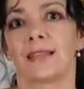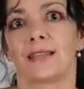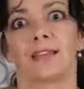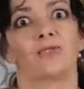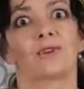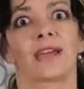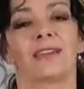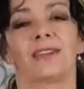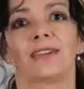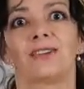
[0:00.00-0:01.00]
and then you
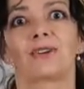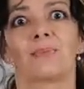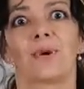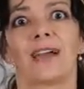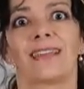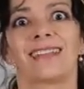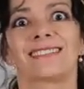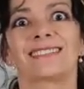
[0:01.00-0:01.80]
can buy that.